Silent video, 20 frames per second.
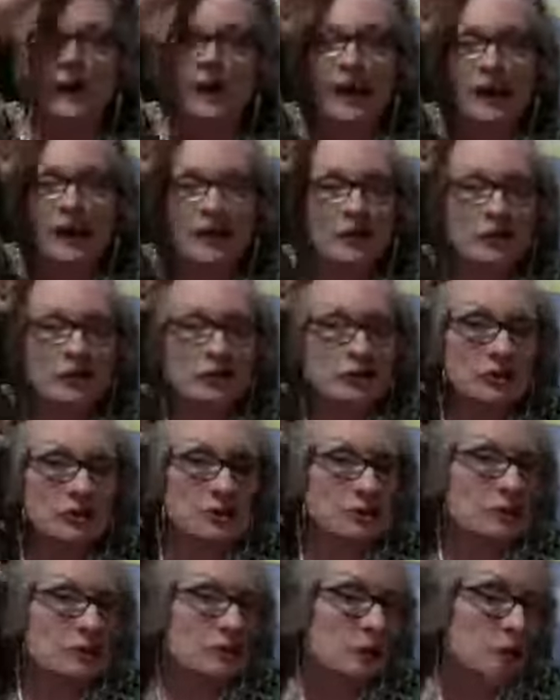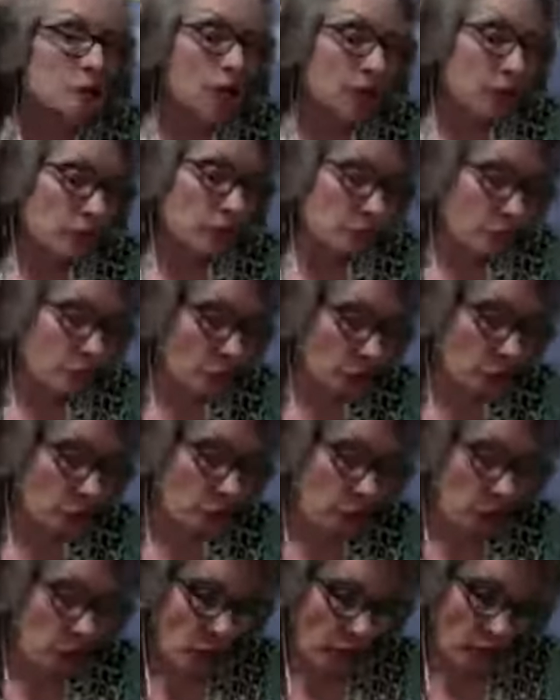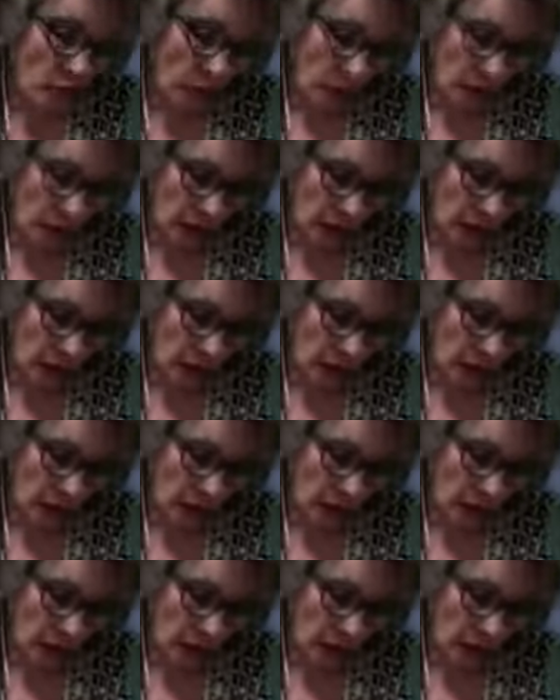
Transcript: I used to deal with before